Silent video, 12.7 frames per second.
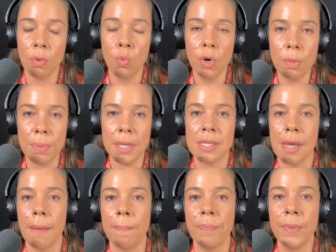you'd think there would be
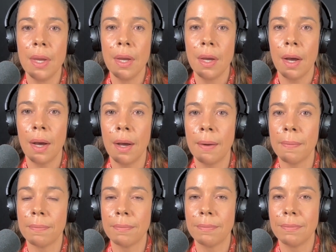some
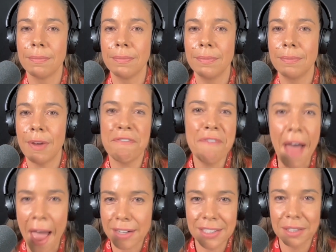
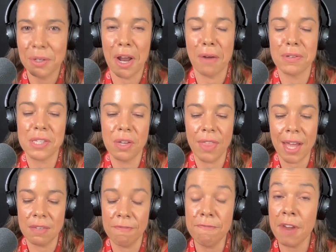effect, so
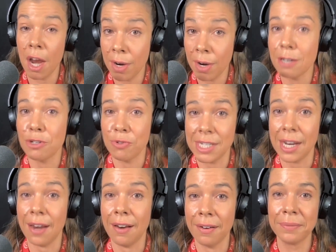that's very
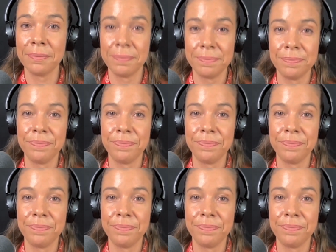interesting.